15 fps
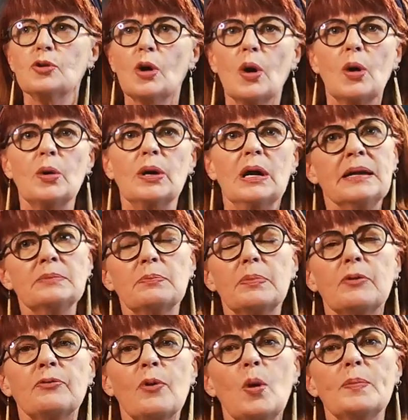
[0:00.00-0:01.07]
So in
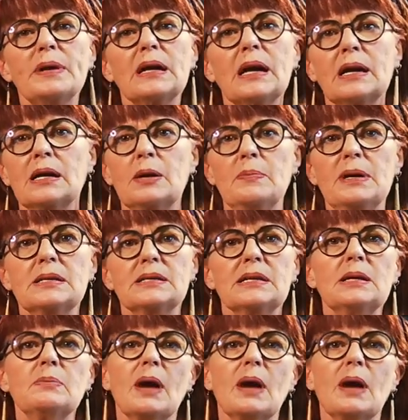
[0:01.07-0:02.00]
forming a committee,